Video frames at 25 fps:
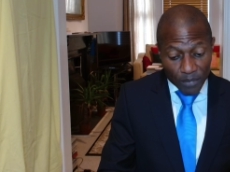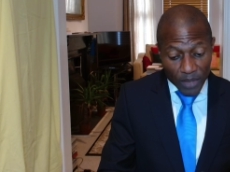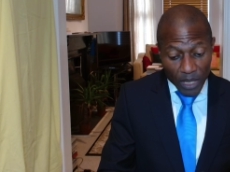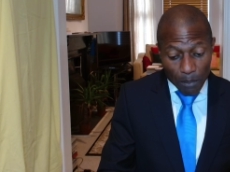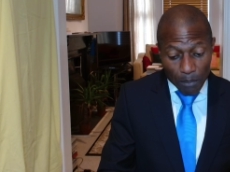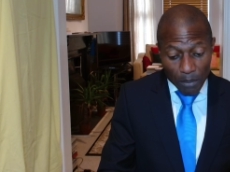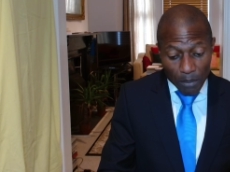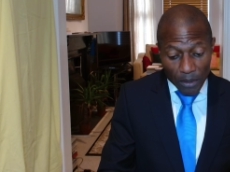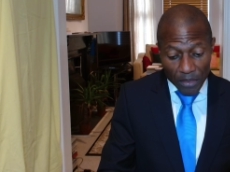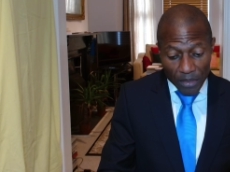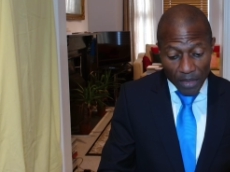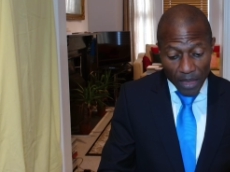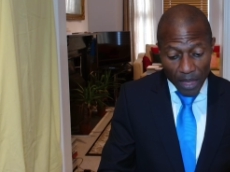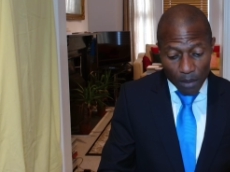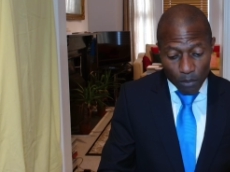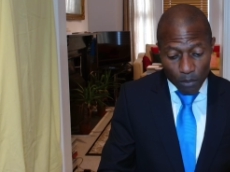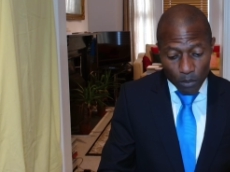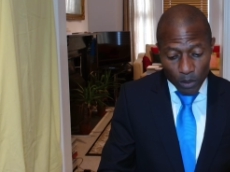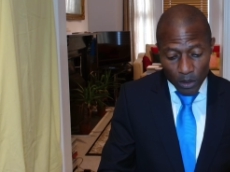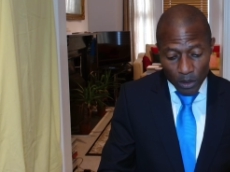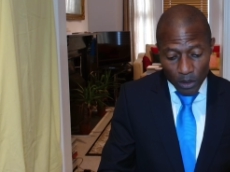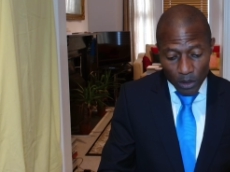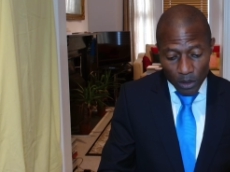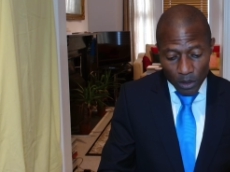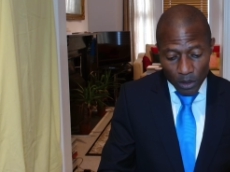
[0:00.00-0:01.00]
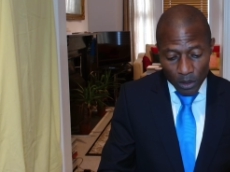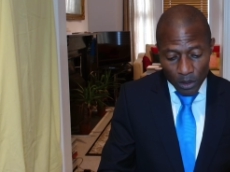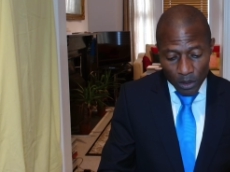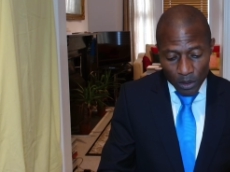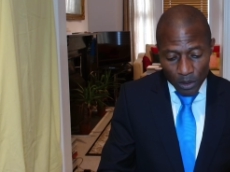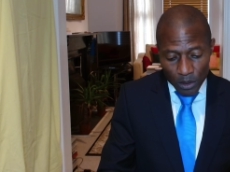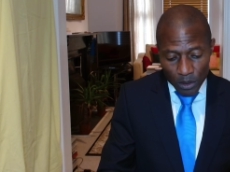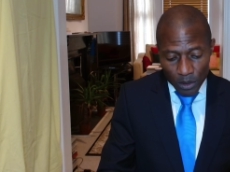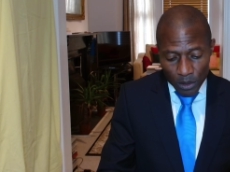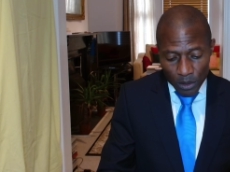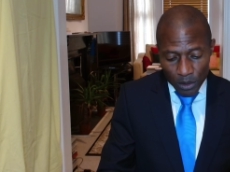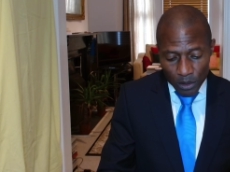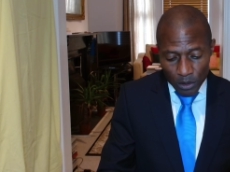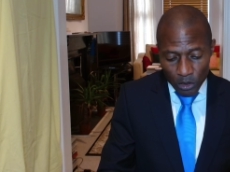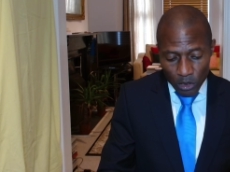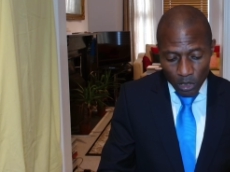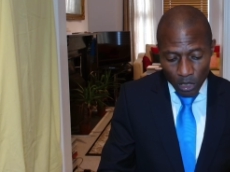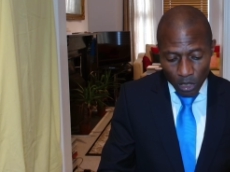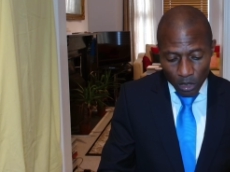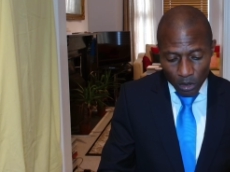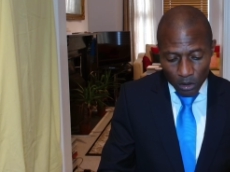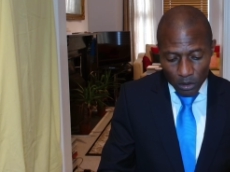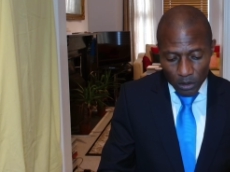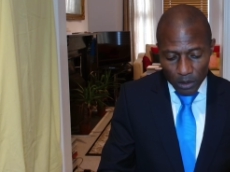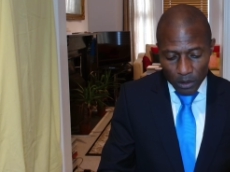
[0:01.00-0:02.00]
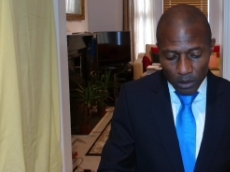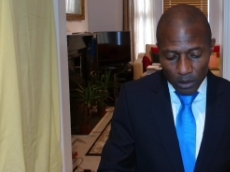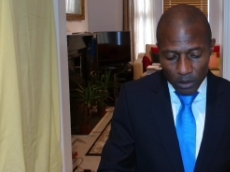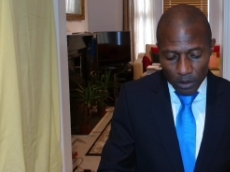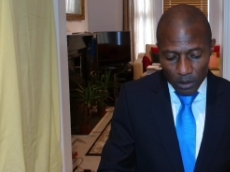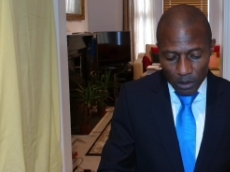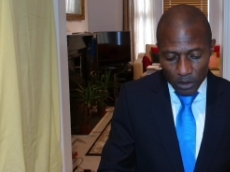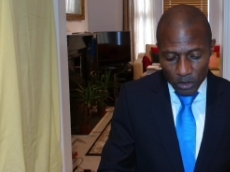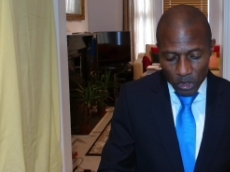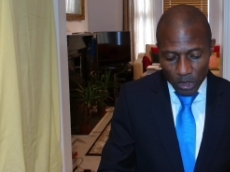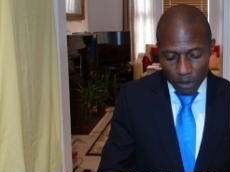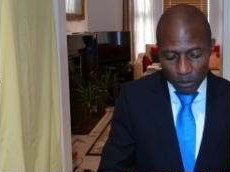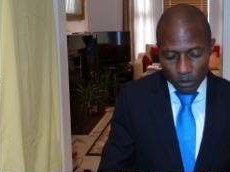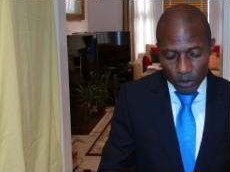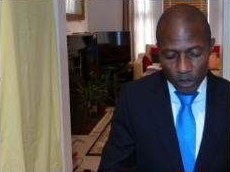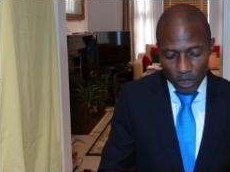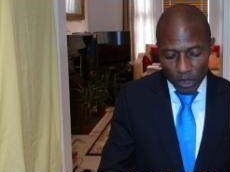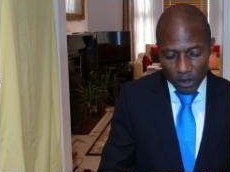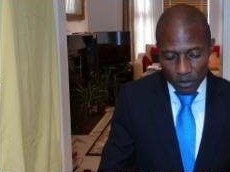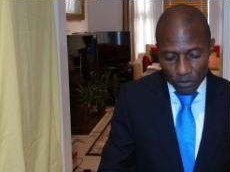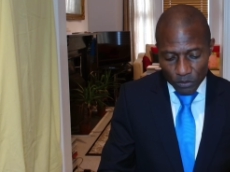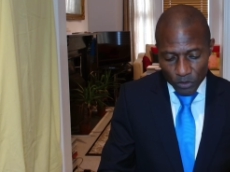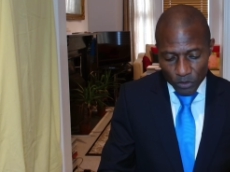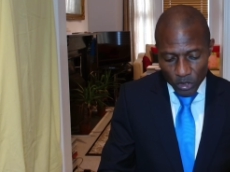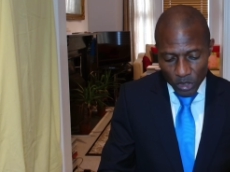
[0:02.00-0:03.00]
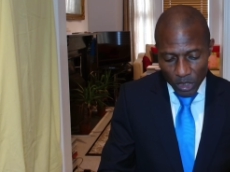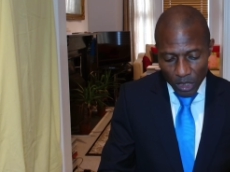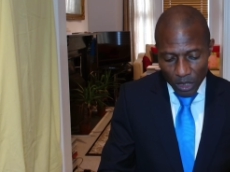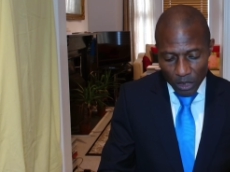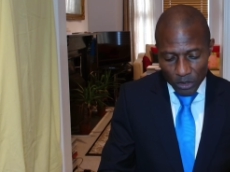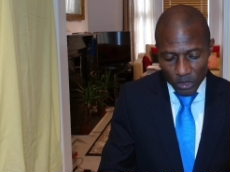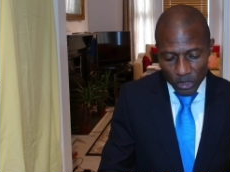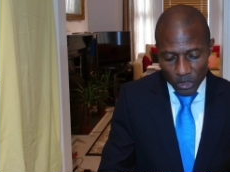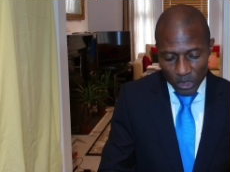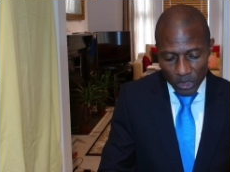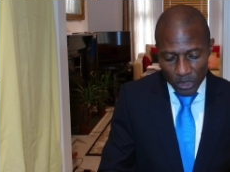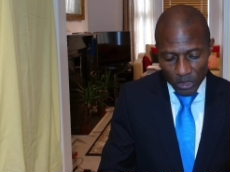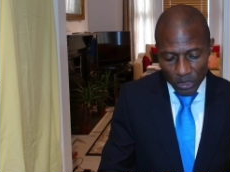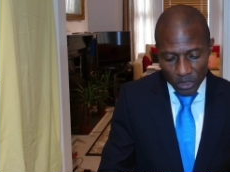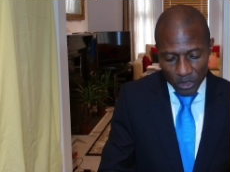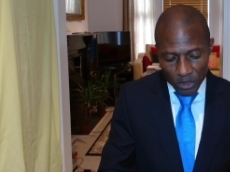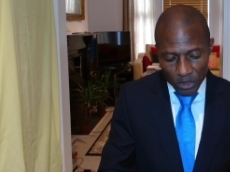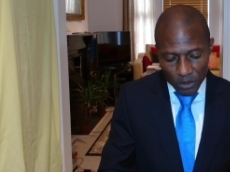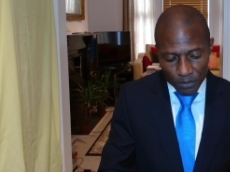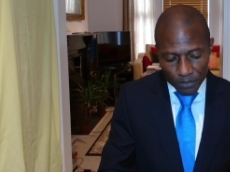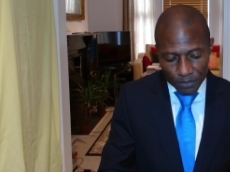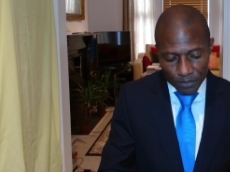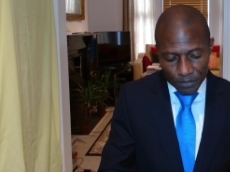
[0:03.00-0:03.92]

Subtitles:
but they were not the subject of charges.